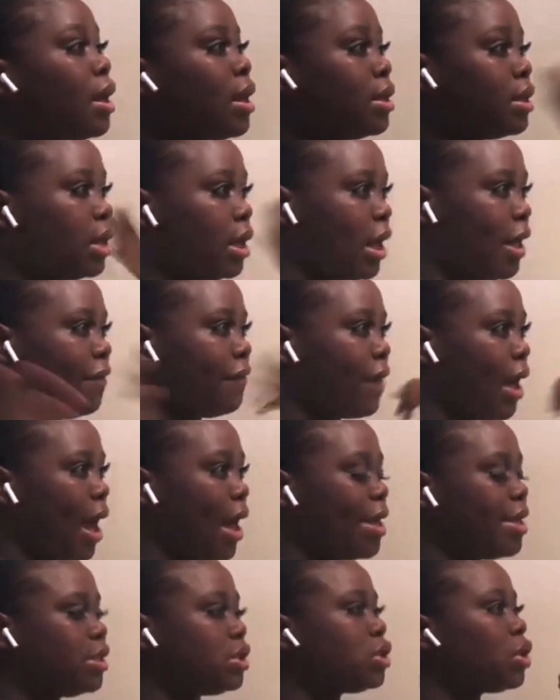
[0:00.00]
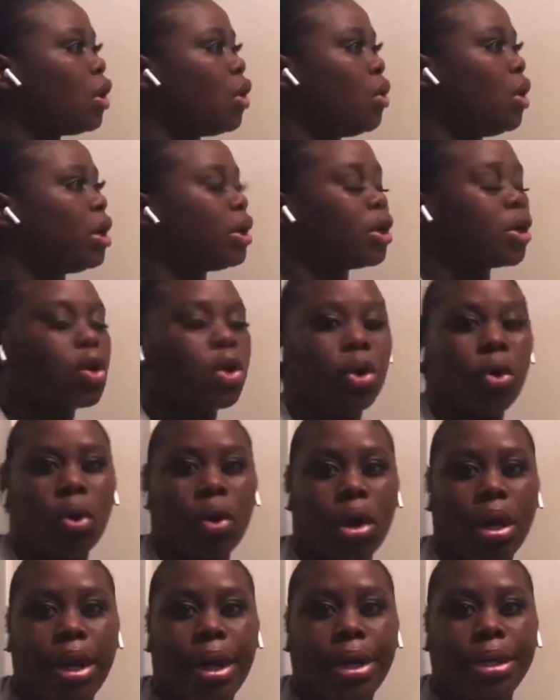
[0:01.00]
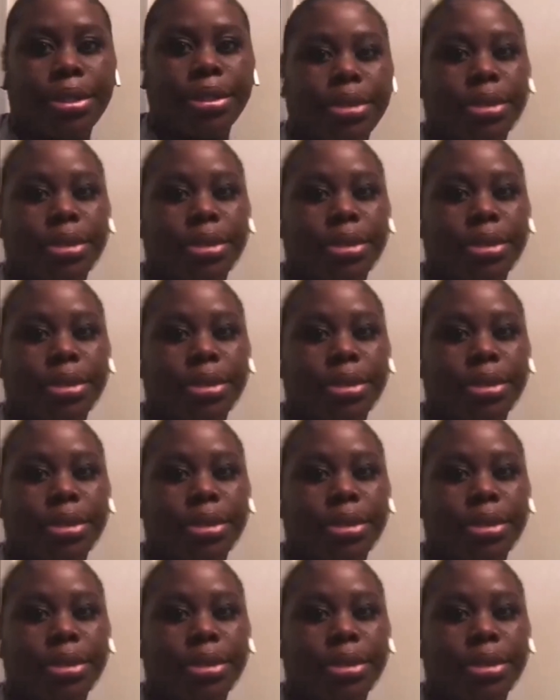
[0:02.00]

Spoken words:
The left eye is on, of course.